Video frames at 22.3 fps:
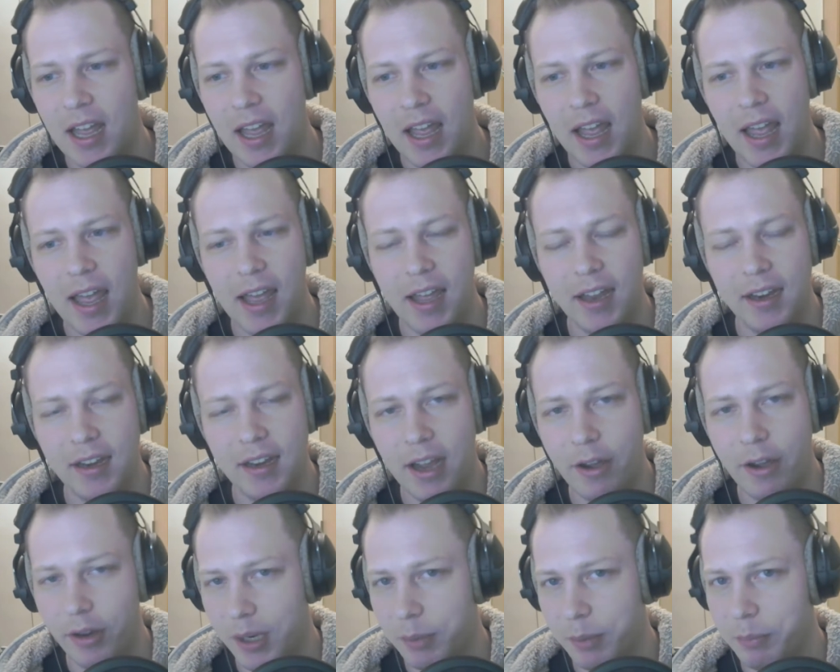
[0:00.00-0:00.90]
and
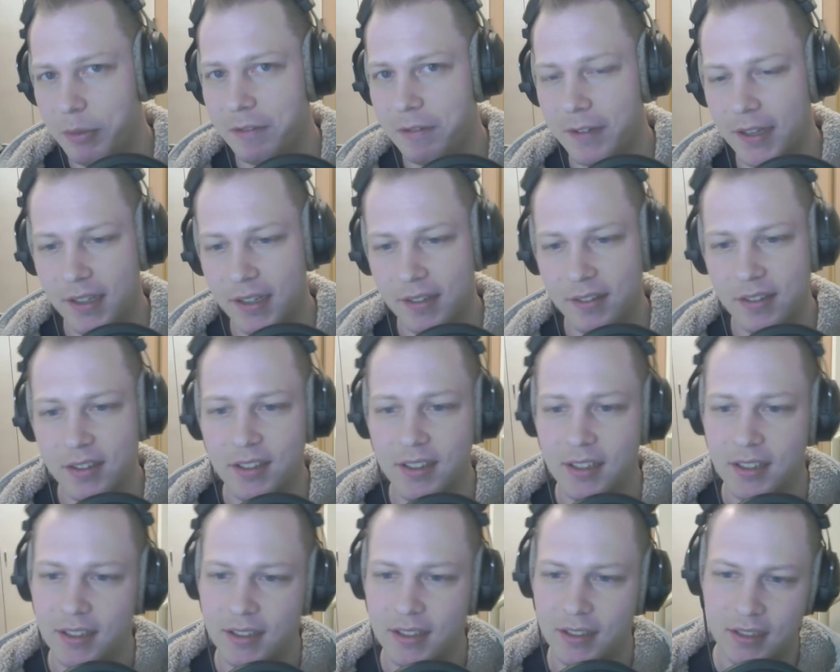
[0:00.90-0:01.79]
how it can be fixed.
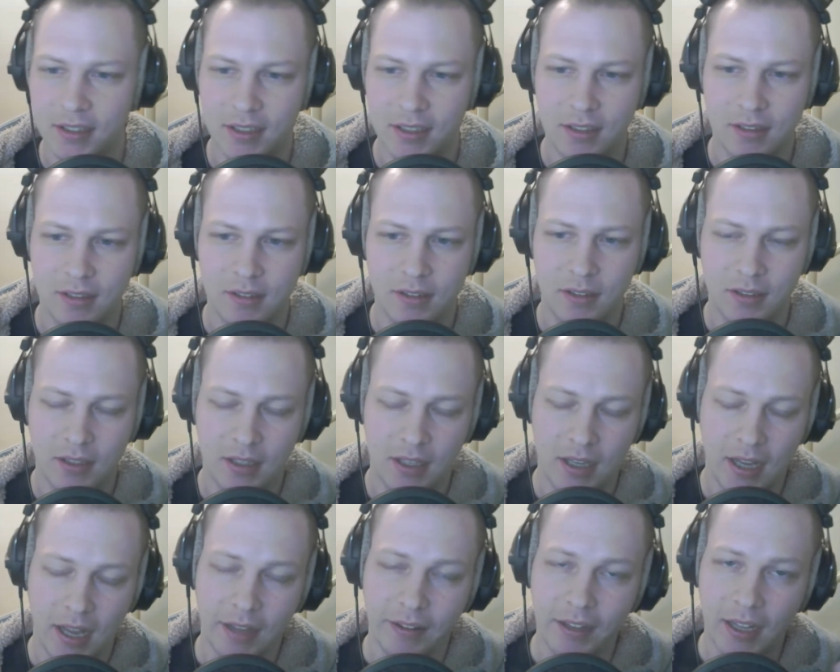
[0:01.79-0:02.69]

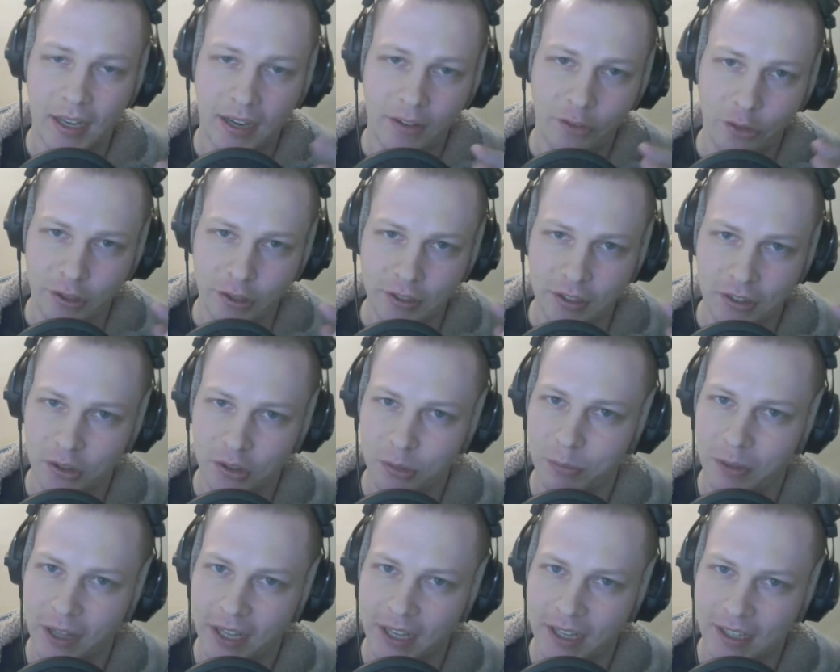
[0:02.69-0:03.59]
And then I'm going to
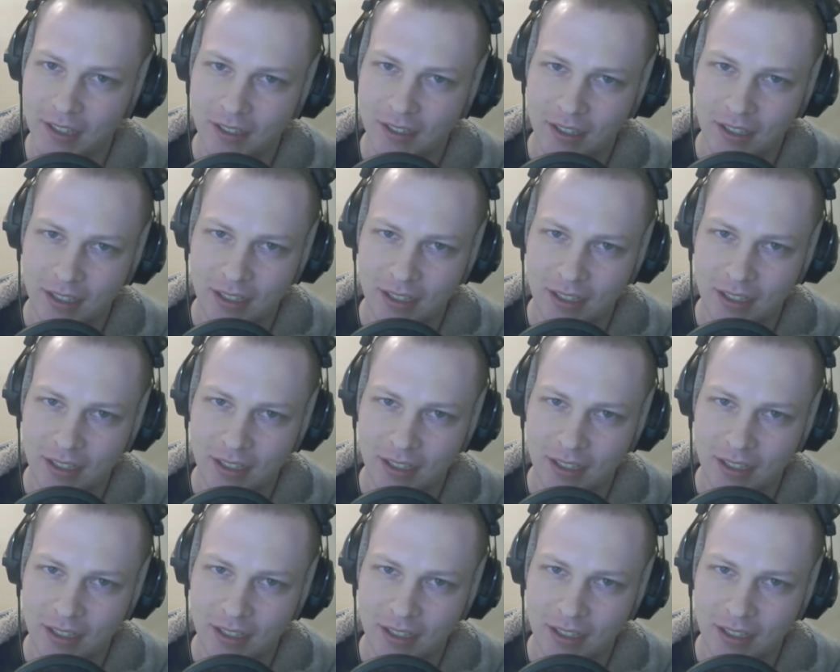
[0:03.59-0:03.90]
explain,